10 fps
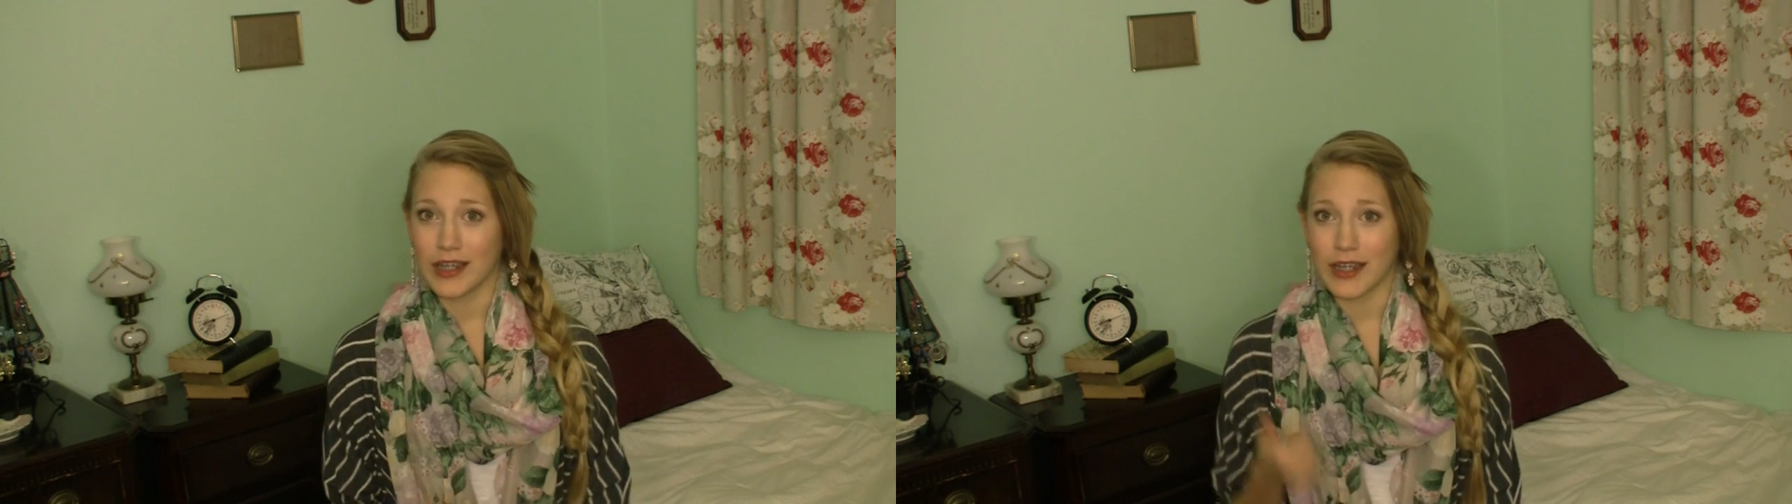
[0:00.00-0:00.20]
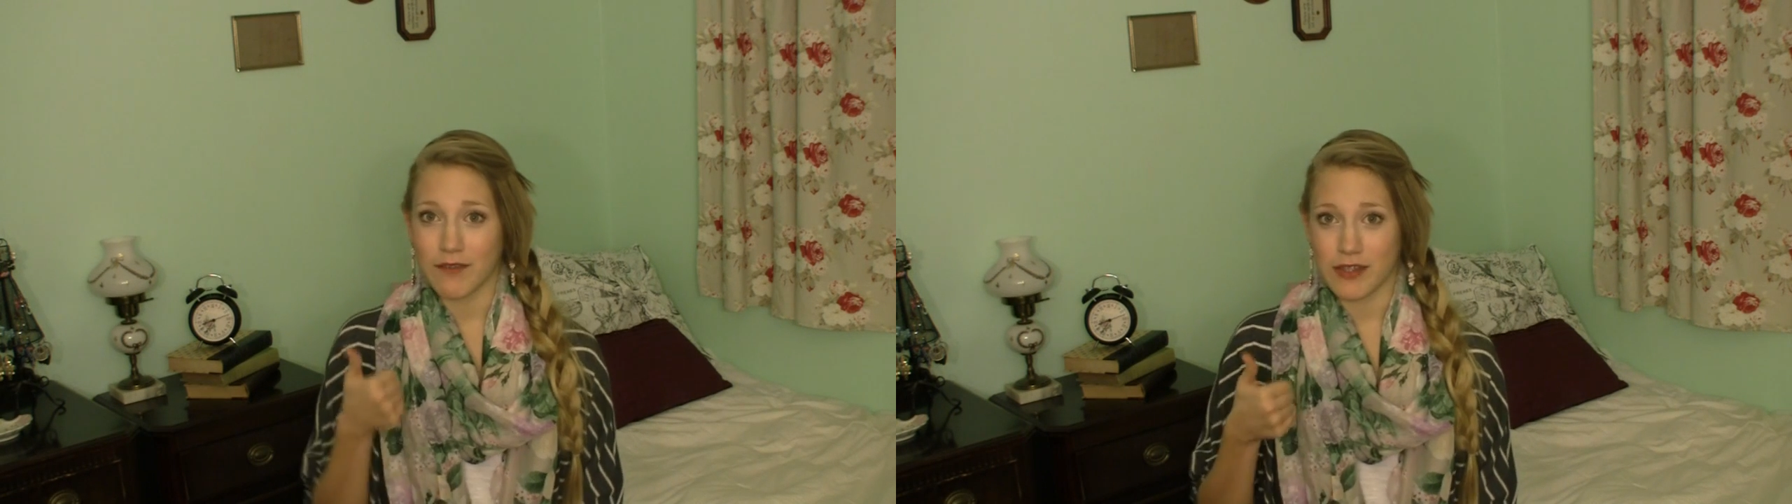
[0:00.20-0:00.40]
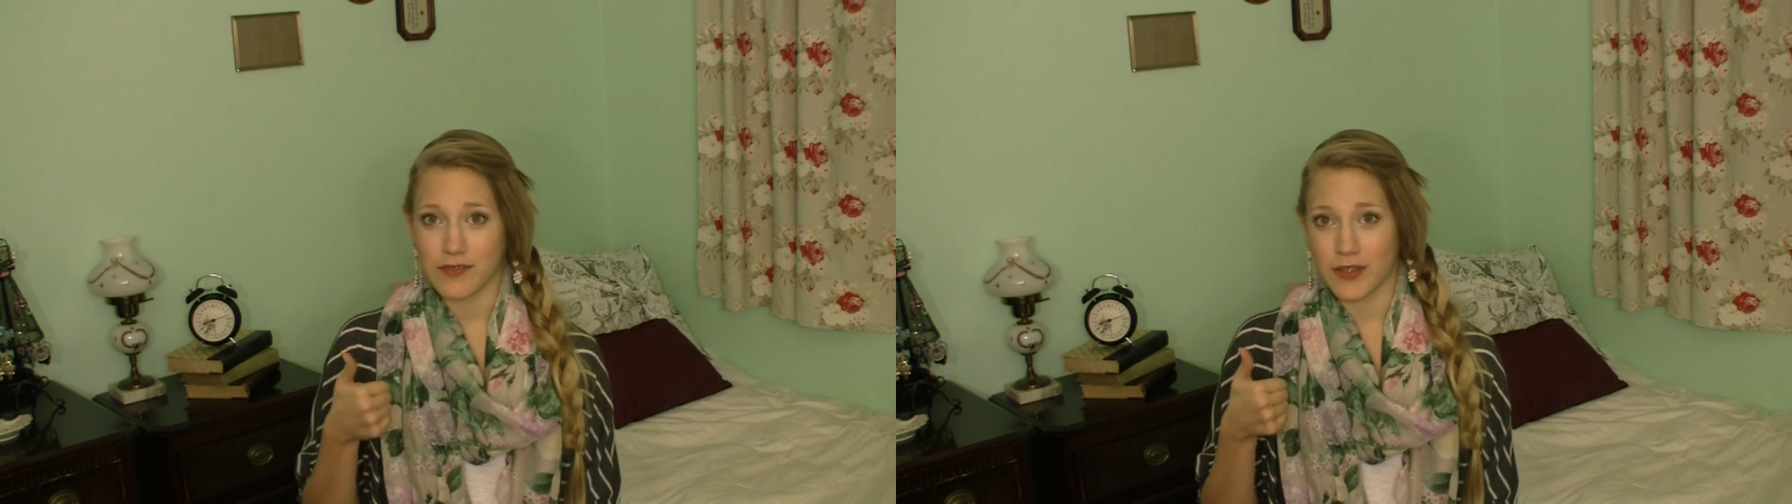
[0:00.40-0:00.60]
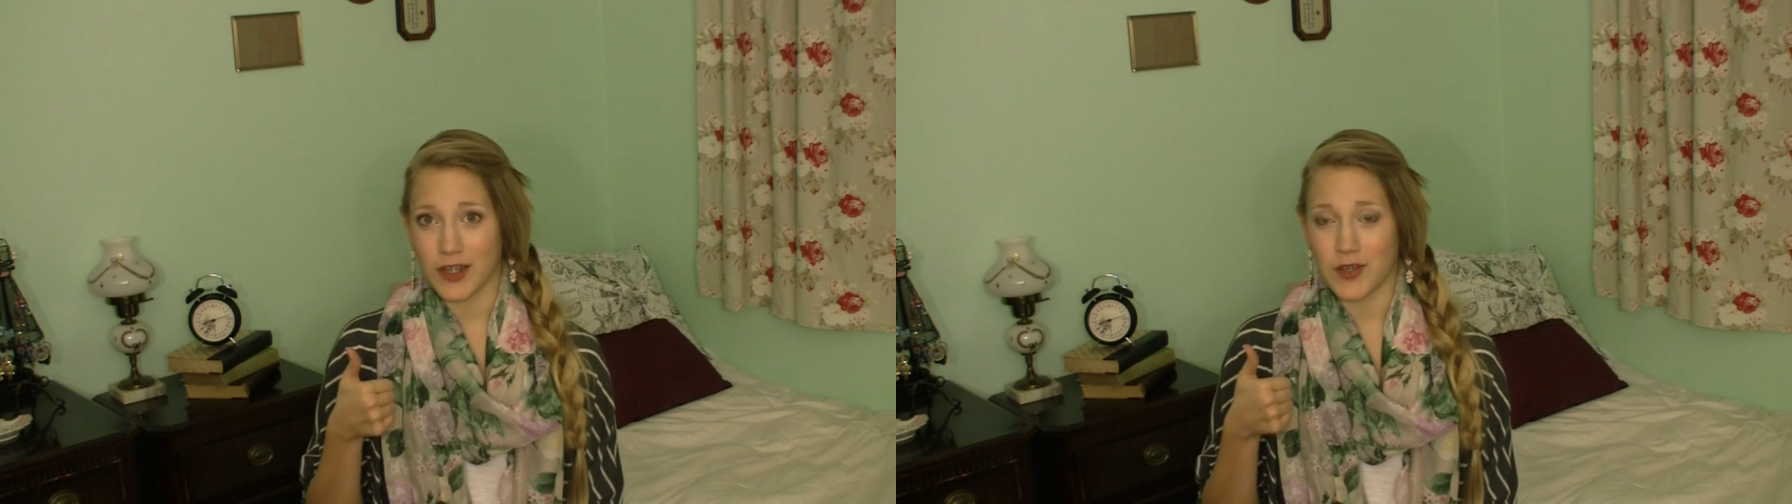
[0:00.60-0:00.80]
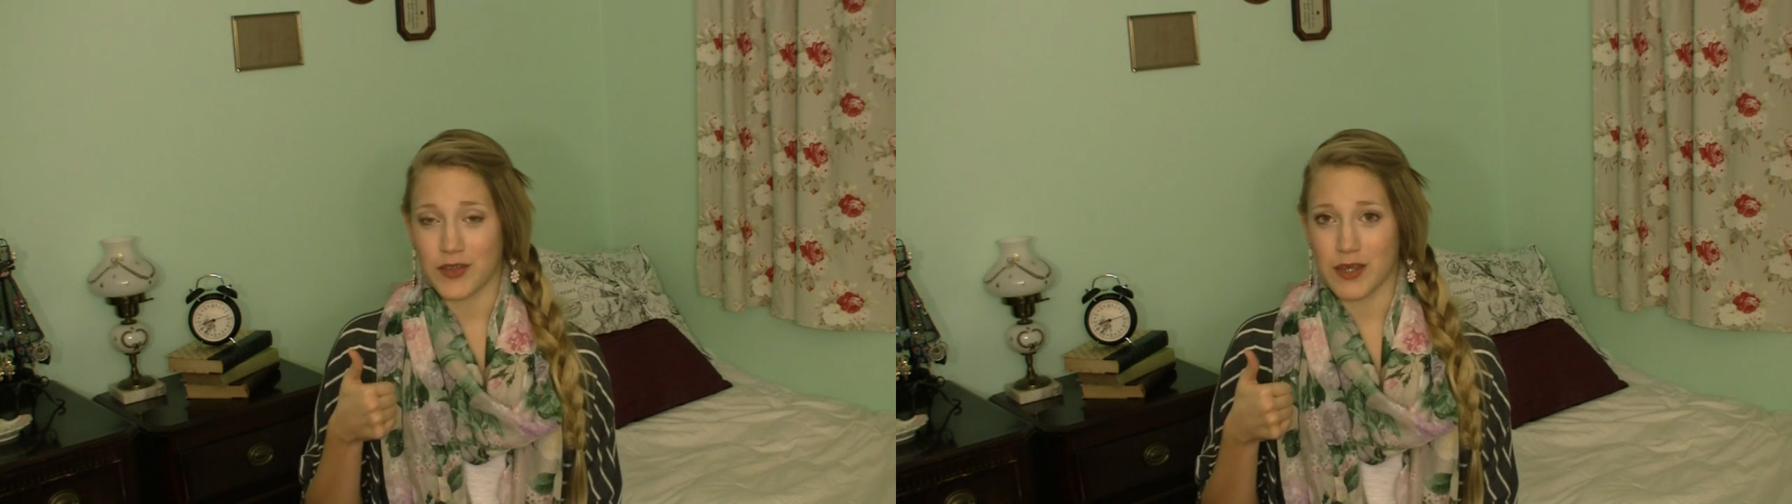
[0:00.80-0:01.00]
give this
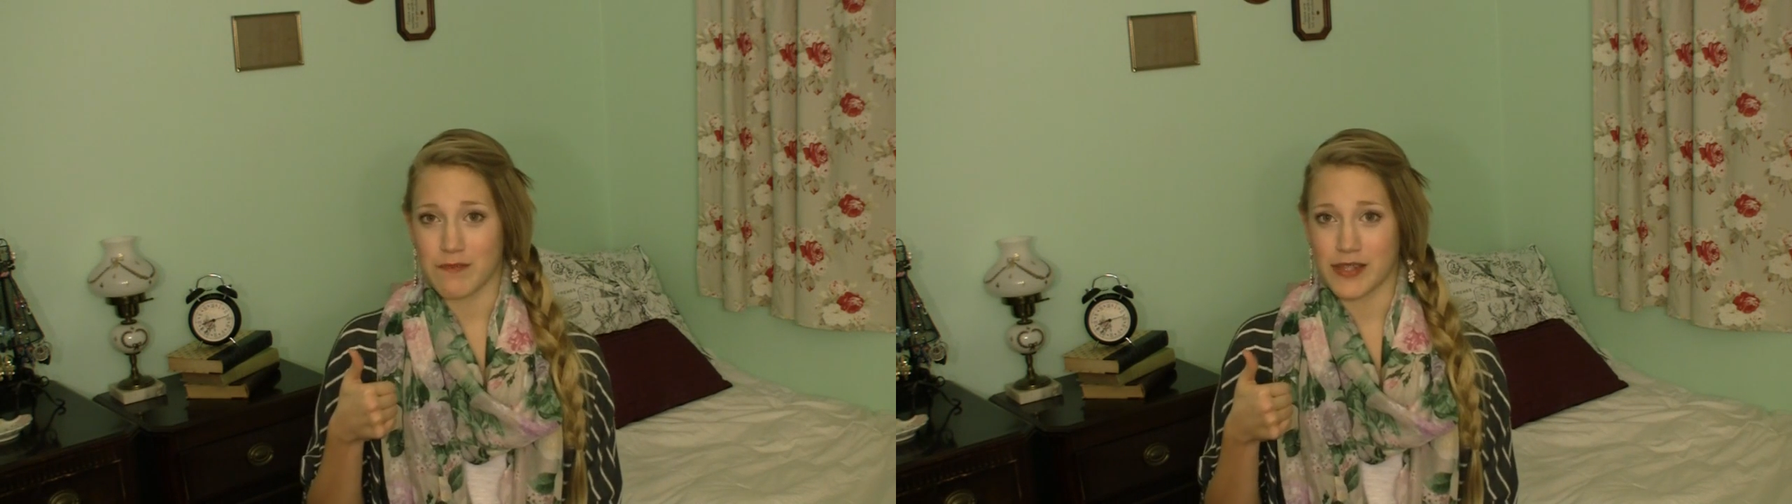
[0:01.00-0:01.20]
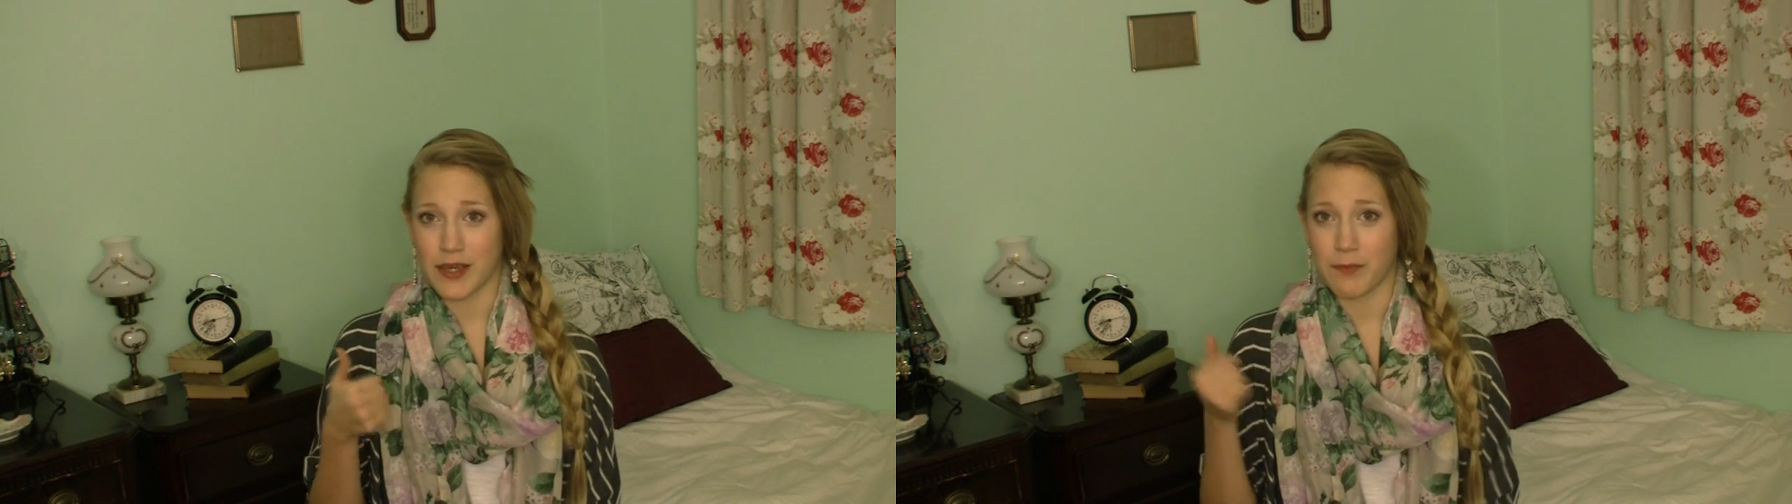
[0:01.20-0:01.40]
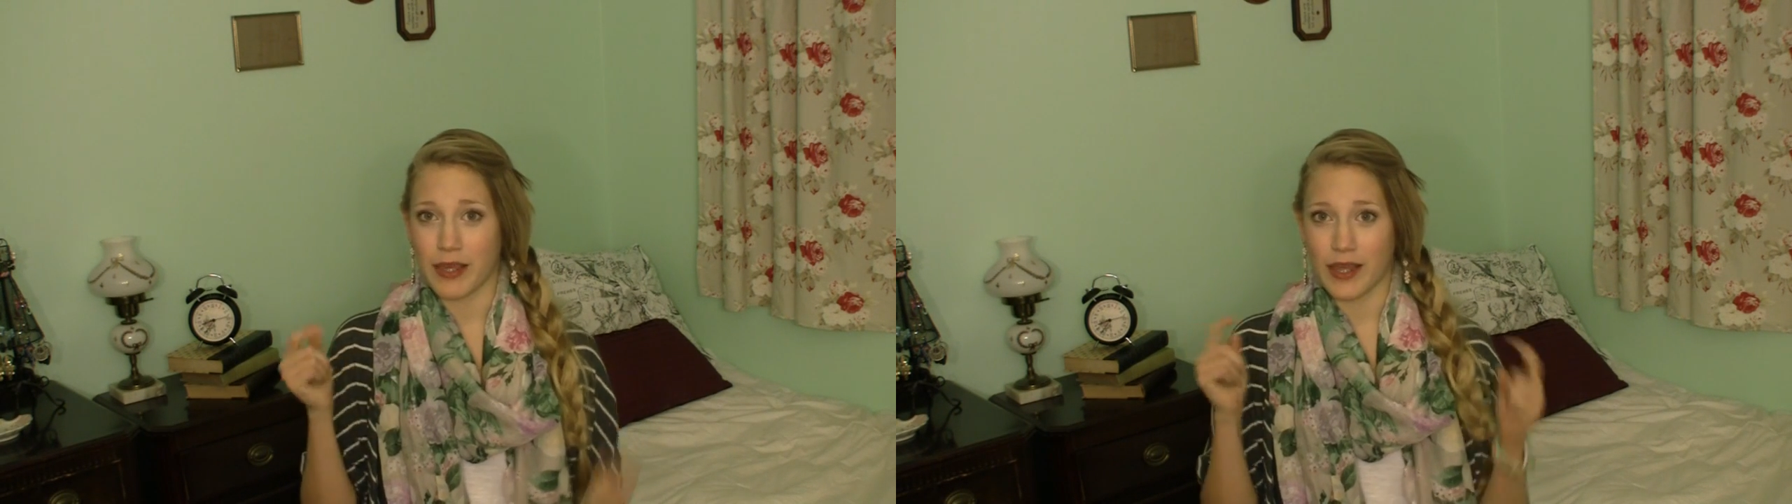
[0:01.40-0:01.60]
video a thumbs up